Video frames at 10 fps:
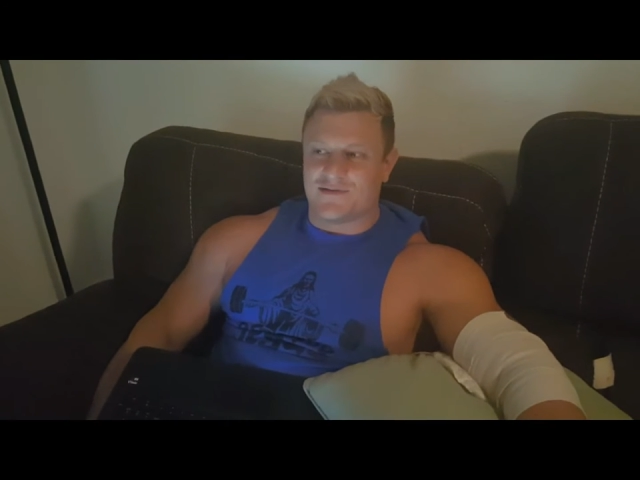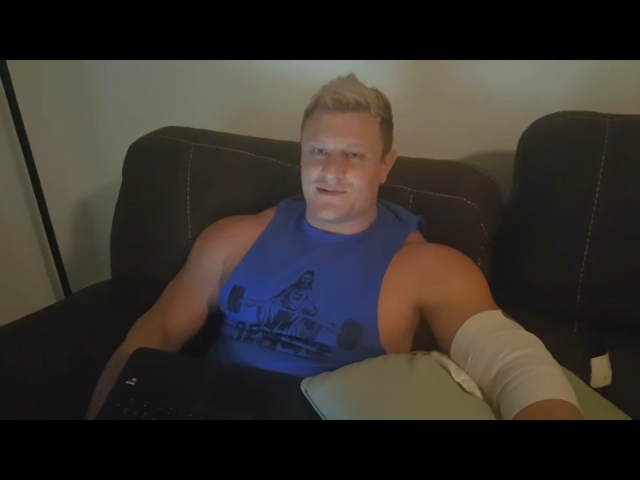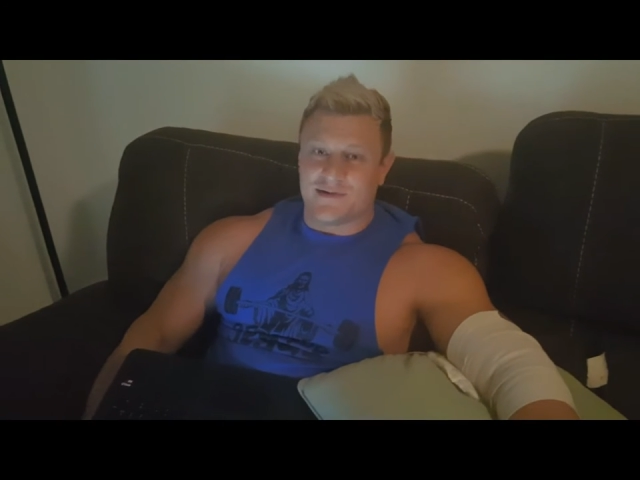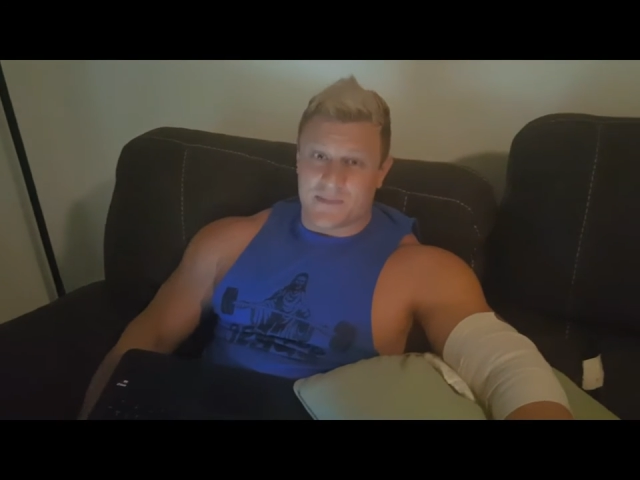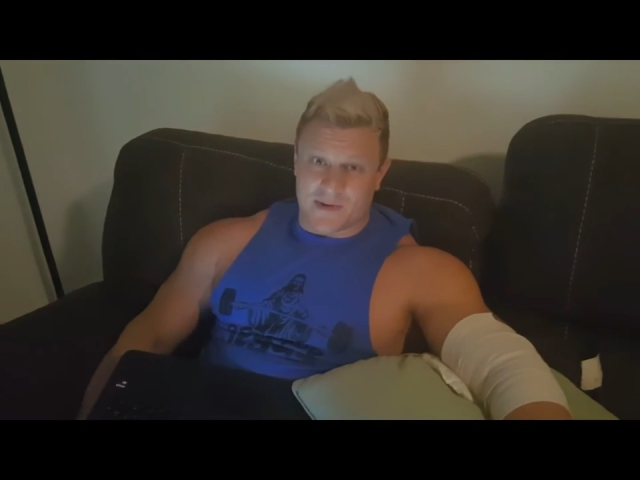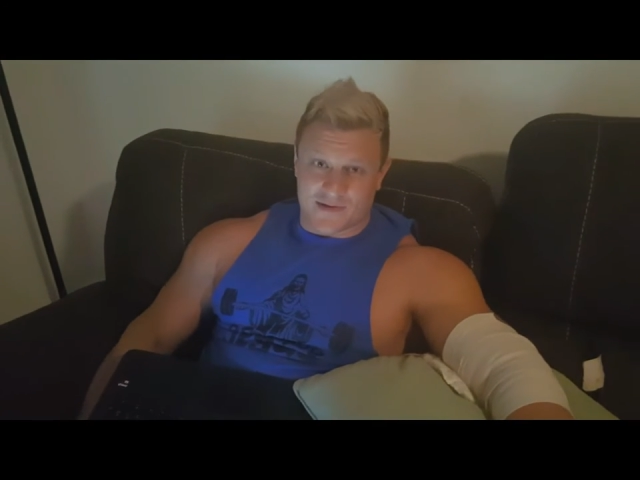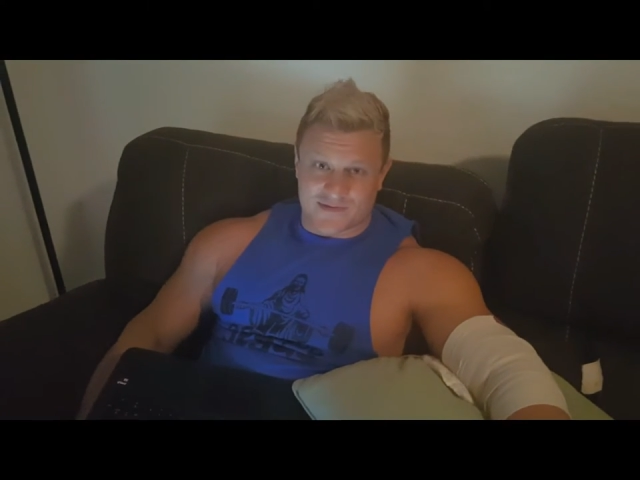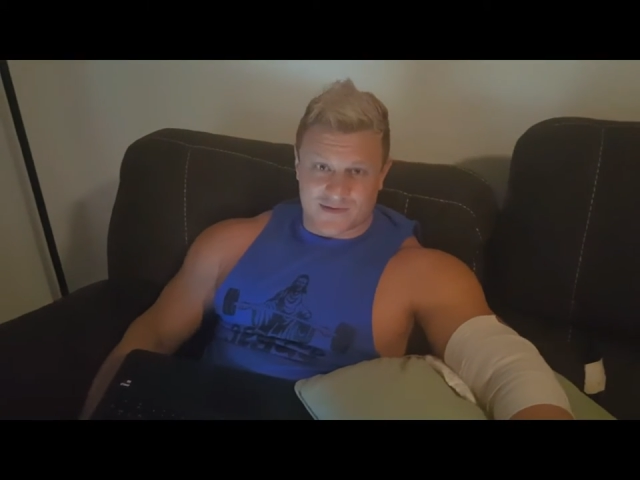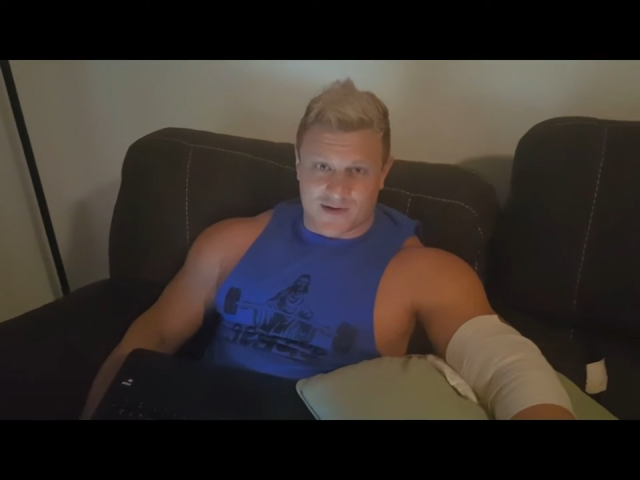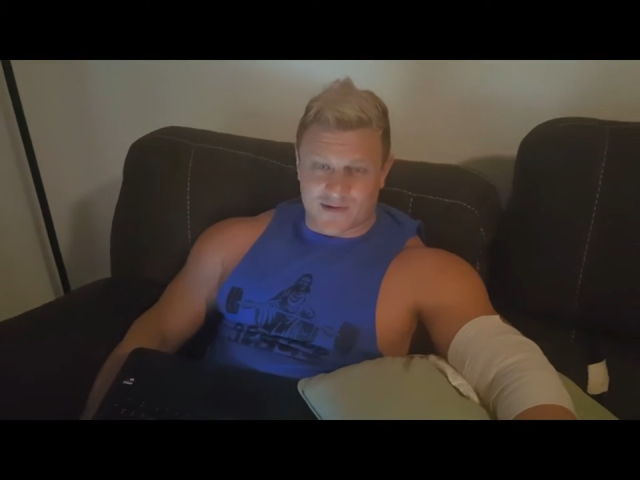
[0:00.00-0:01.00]
doing dumbbell
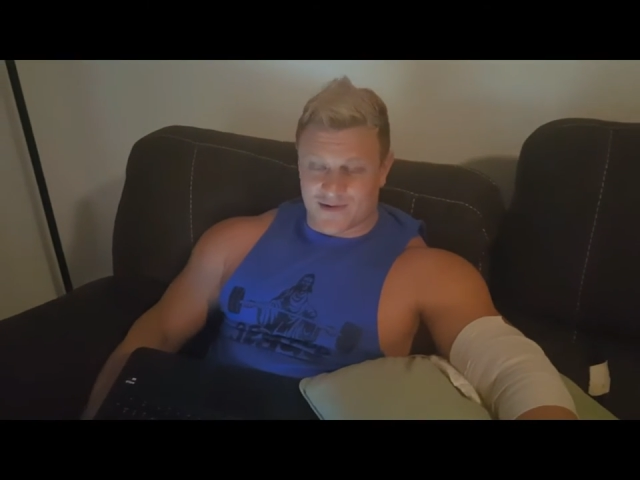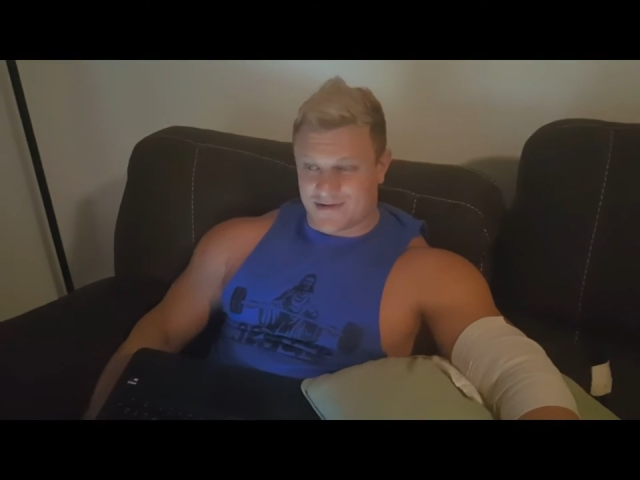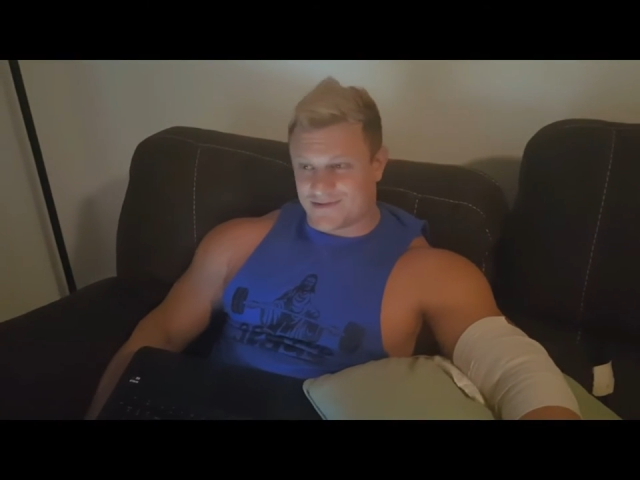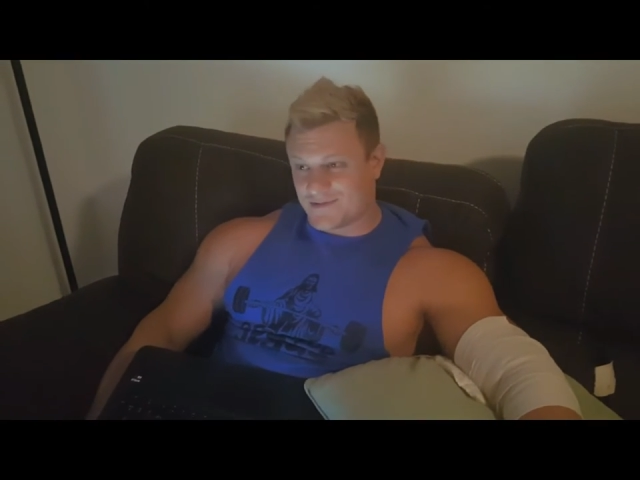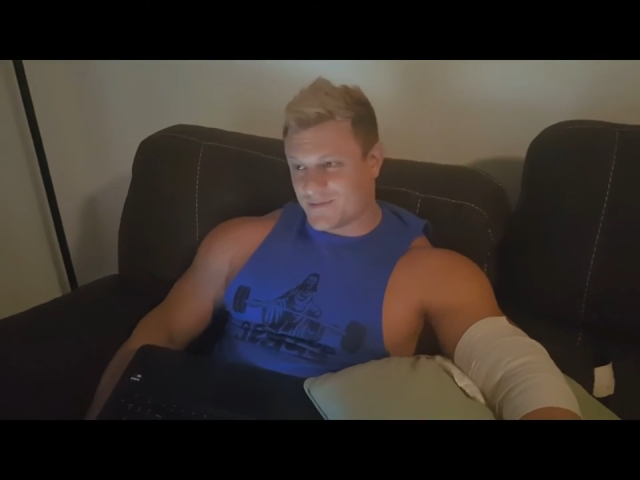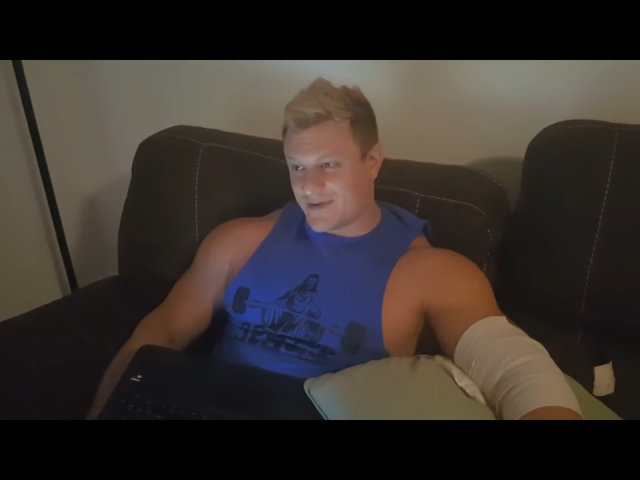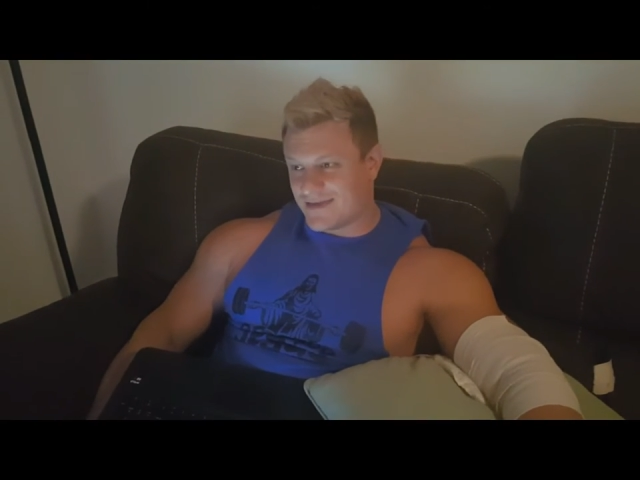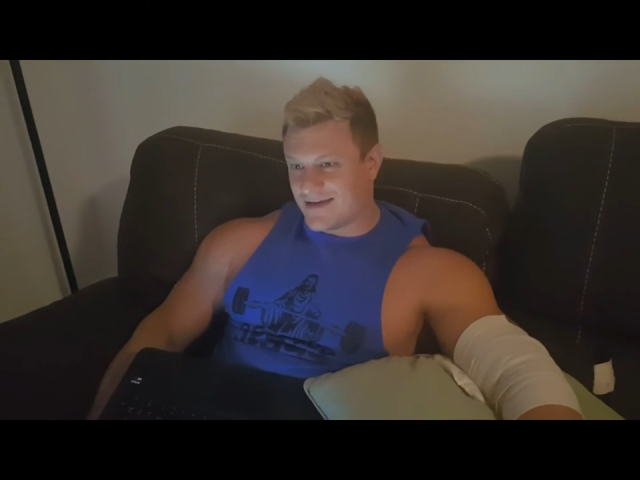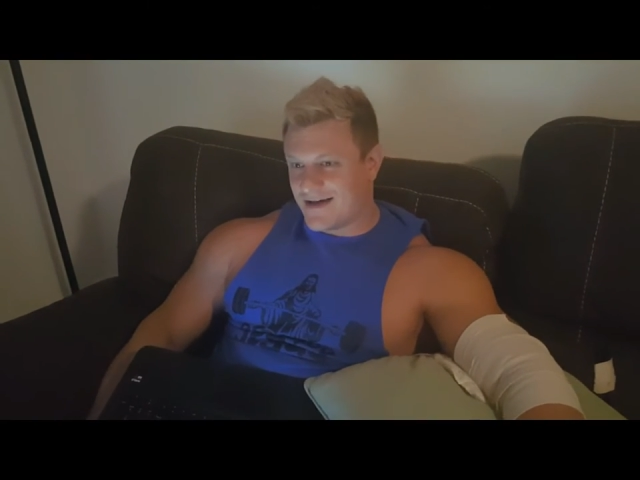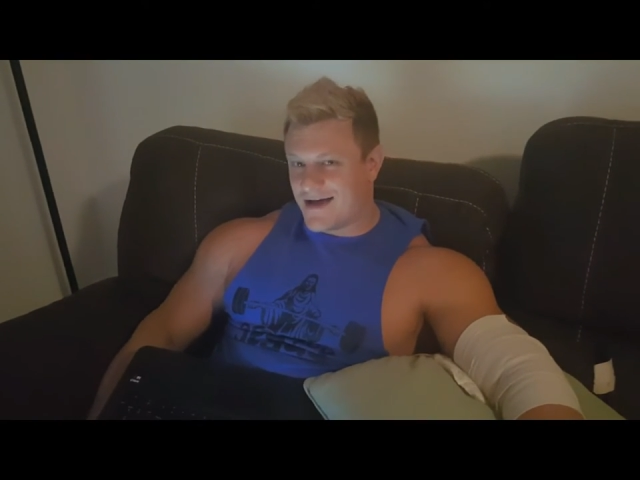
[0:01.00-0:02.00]
skull crushers with uh,